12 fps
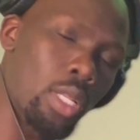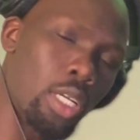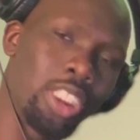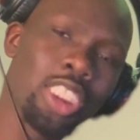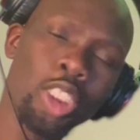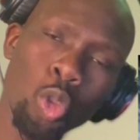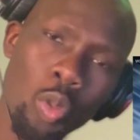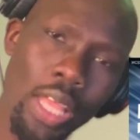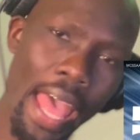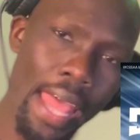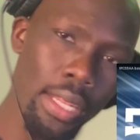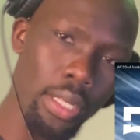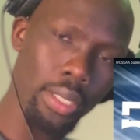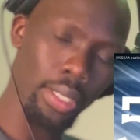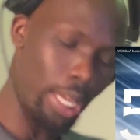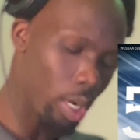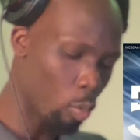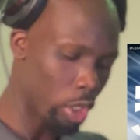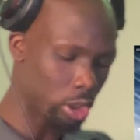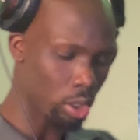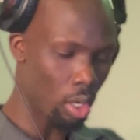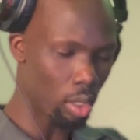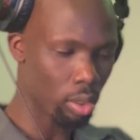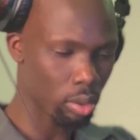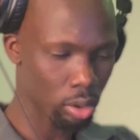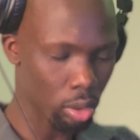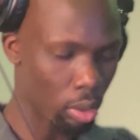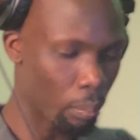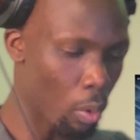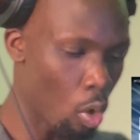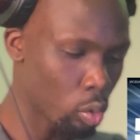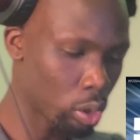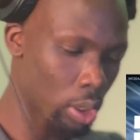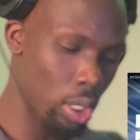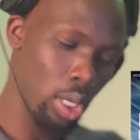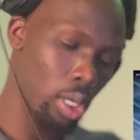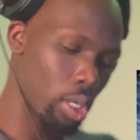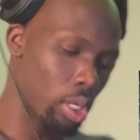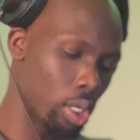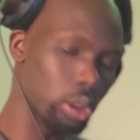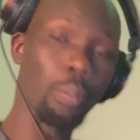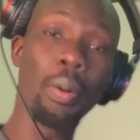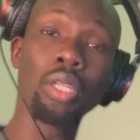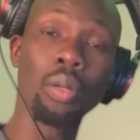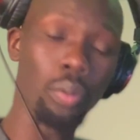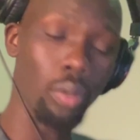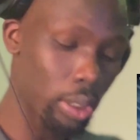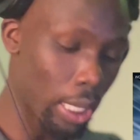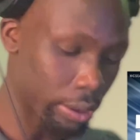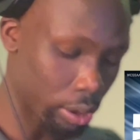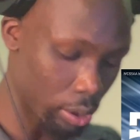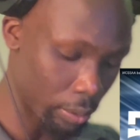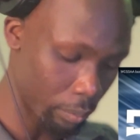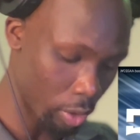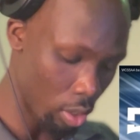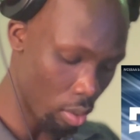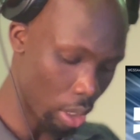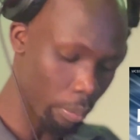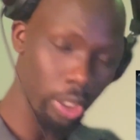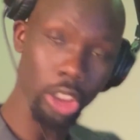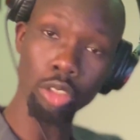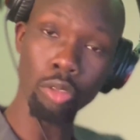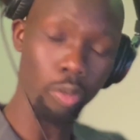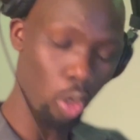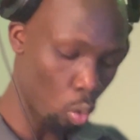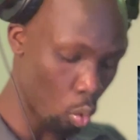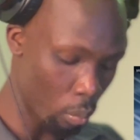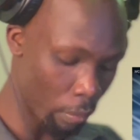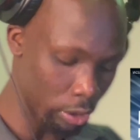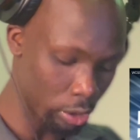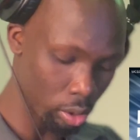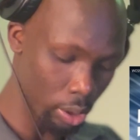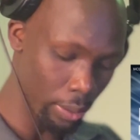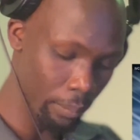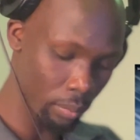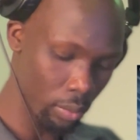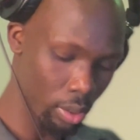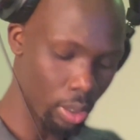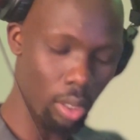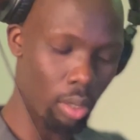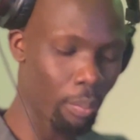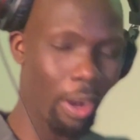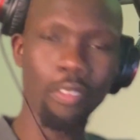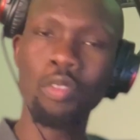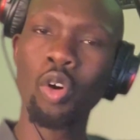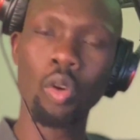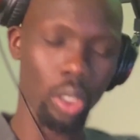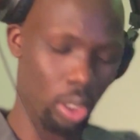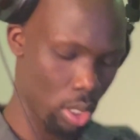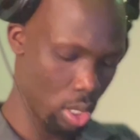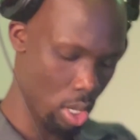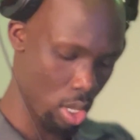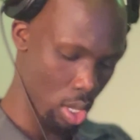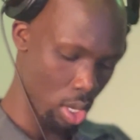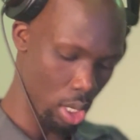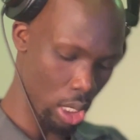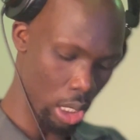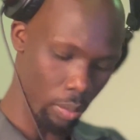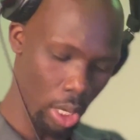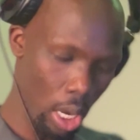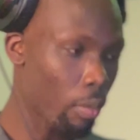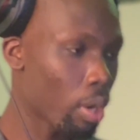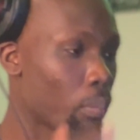Just do that. Anyways, y'all. So the post is about LeBron. Actually, you know, I'm gonna screen record my screen or my phone and I'm gonna I'm gonna